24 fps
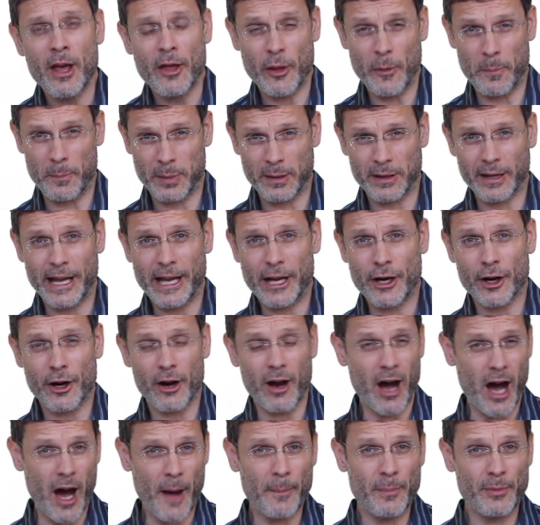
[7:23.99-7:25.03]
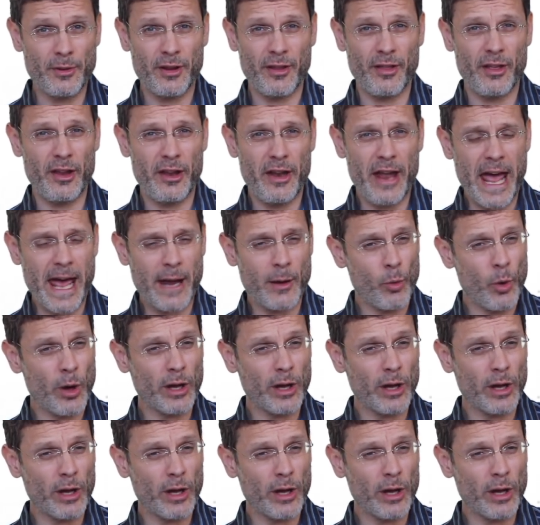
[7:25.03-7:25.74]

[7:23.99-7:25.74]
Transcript: the player up to the net.